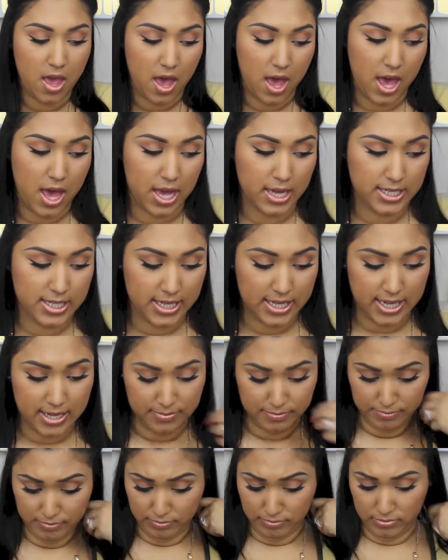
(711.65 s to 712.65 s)
uh, to
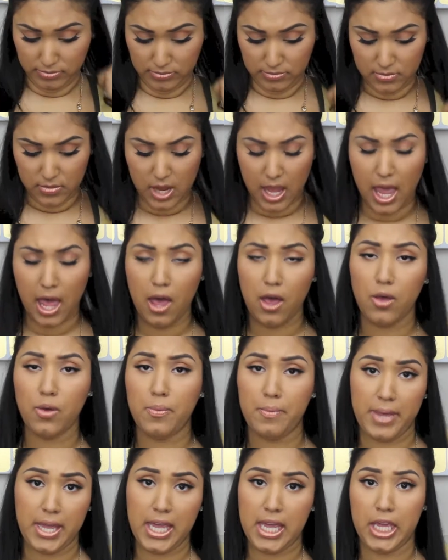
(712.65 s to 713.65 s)

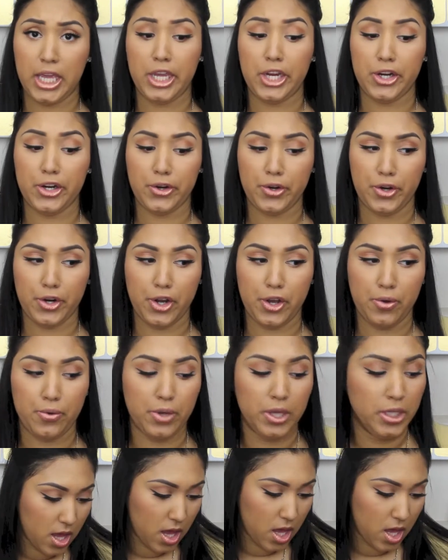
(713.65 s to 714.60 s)
help my hair grow.